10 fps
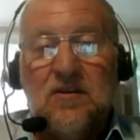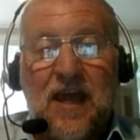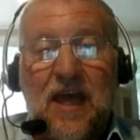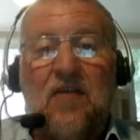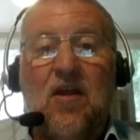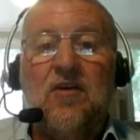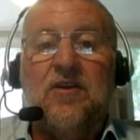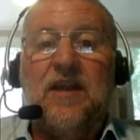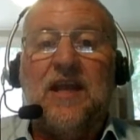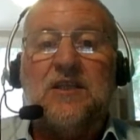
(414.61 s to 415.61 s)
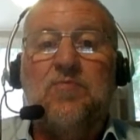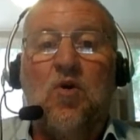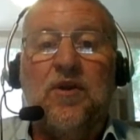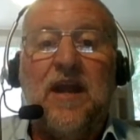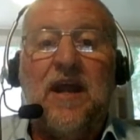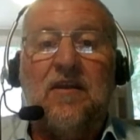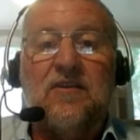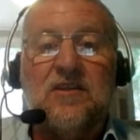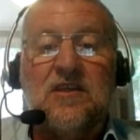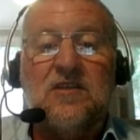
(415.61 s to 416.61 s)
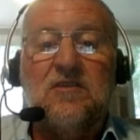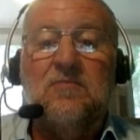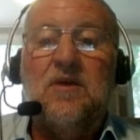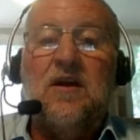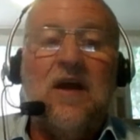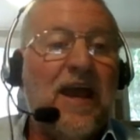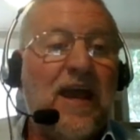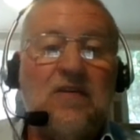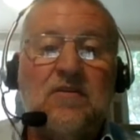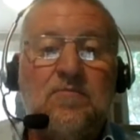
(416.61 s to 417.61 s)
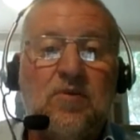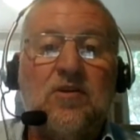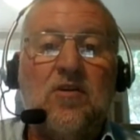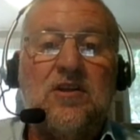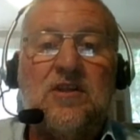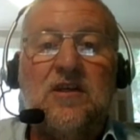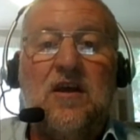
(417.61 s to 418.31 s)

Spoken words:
download and export it out of the system, and put it on